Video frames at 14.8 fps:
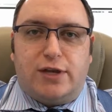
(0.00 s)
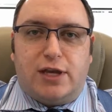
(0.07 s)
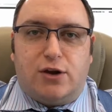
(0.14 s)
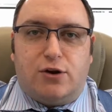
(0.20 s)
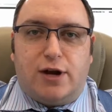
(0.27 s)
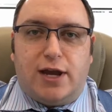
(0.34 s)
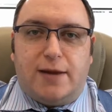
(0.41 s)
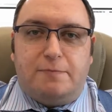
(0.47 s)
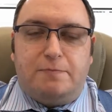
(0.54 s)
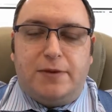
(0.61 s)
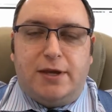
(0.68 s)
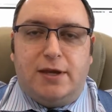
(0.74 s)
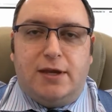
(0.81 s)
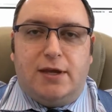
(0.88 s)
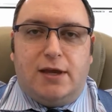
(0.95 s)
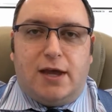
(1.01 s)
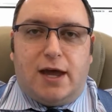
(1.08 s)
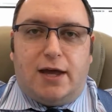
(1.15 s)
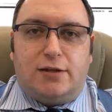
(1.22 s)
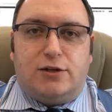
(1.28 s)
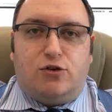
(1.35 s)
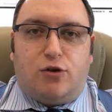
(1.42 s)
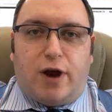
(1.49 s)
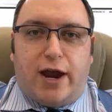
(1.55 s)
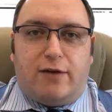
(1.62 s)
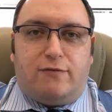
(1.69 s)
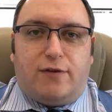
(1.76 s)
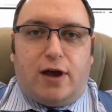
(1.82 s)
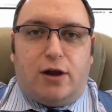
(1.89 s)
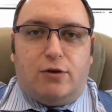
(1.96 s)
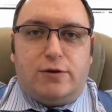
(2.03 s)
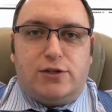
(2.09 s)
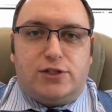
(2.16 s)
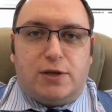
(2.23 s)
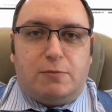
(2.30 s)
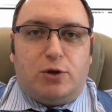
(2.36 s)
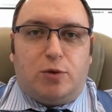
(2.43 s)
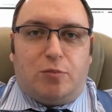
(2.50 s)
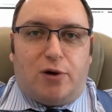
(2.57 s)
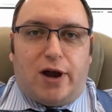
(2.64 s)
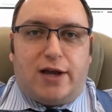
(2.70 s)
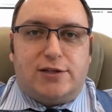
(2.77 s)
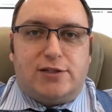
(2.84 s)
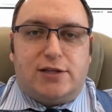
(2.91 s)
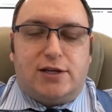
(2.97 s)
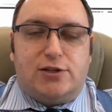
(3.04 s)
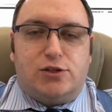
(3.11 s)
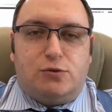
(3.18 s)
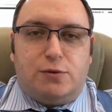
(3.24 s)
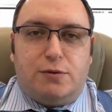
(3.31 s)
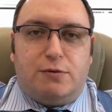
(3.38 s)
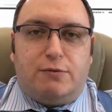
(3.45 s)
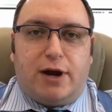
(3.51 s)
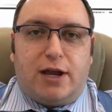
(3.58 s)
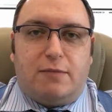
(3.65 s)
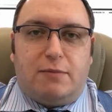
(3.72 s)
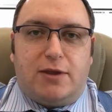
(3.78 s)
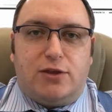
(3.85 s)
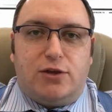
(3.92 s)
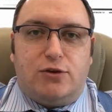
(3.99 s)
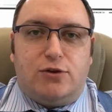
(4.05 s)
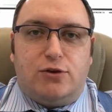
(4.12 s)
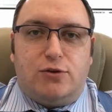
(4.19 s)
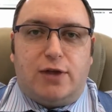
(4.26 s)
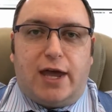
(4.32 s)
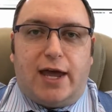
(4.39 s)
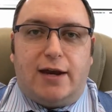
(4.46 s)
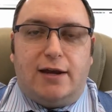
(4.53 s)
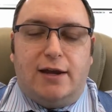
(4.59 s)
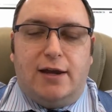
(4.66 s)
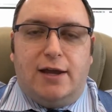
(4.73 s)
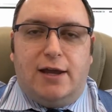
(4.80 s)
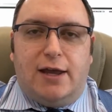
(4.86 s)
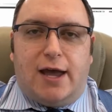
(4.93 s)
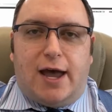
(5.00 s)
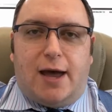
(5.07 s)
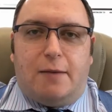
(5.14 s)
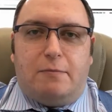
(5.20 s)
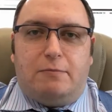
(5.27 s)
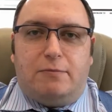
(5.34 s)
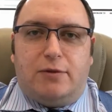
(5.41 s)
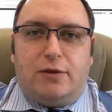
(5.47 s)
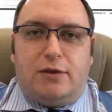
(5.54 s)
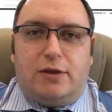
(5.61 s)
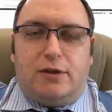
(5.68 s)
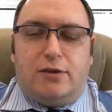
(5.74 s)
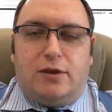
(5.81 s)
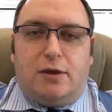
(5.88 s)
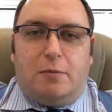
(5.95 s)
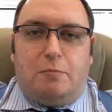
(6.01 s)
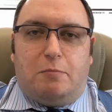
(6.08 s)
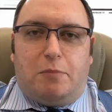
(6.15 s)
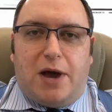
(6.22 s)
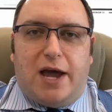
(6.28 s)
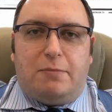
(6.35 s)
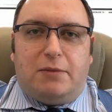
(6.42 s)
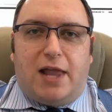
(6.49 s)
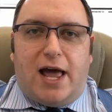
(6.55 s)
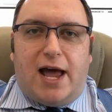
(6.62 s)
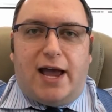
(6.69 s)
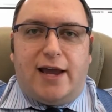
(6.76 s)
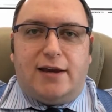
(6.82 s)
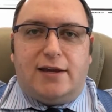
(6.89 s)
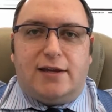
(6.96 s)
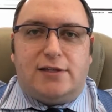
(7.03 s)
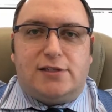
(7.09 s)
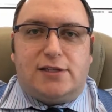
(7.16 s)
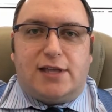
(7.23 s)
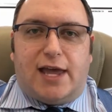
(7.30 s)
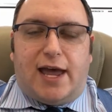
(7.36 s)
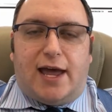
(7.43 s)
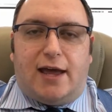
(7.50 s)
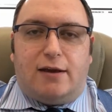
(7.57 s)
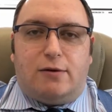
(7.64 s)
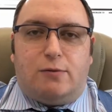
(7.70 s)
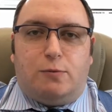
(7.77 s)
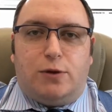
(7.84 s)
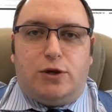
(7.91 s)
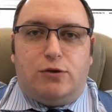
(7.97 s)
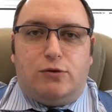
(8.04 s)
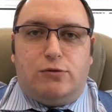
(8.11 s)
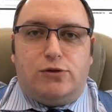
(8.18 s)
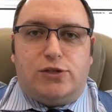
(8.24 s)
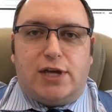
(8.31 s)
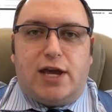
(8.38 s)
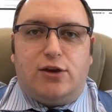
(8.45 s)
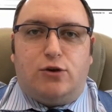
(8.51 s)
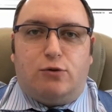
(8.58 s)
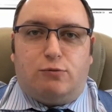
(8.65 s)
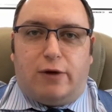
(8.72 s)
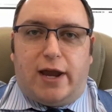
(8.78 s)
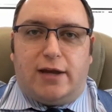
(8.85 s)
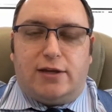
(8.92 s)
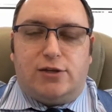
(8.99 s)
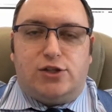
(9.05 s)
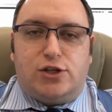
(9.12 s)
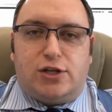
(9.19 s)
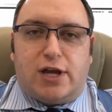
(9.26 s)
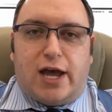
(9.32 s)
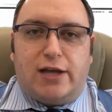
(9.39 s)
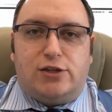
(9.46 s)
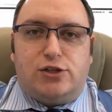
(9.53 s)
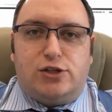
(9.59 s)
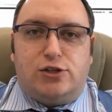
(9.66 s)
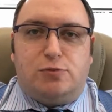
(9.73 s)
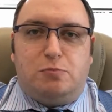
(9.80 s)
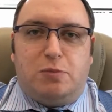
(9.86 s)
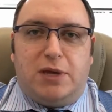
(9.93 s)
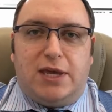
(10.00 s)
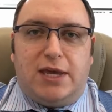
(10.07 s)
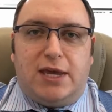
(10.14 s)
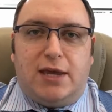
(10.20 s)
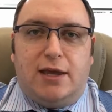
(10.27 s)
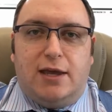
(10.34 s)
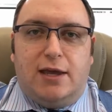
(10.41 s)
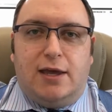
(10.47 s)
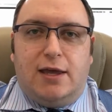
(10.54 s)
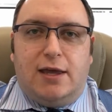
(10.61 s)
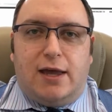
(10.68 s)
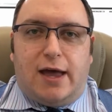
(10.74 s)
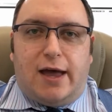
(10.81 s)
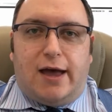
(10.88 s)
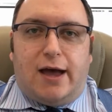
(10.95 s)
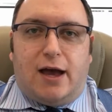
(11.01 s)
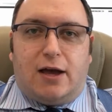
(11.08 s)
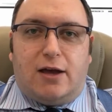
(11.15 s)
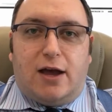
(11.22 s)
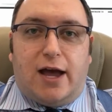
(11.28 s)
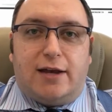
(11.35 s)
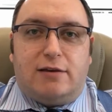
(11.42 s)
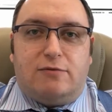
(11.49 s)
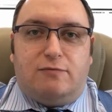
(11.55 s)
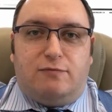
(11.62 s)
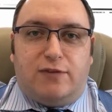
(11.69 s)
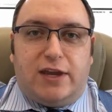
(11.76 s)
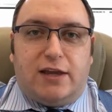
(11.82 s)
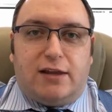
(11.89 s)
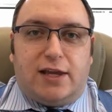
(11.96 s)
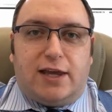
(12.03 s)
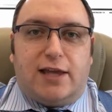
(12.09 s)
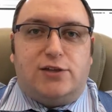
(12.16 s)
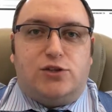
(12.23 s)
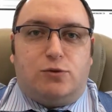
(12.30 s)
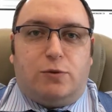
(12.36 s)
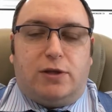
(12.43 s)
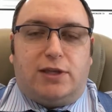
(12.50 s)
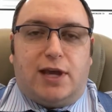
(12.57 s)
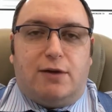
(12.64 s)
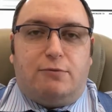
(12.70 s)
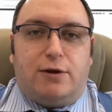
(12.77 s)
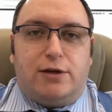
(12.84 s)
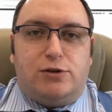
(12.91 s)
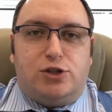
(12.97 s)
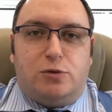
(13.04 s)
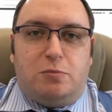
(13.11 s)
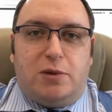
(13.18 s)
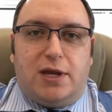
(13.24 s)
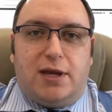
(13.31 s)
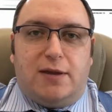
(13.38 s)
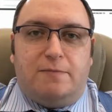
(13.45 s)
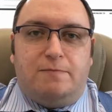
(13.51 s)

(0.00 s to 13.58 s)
internet to try to follow a similar process. So we would recommend that you do that. The bottom line is that when you set your rent, it should not just be a gut feeling as to what that rent should be.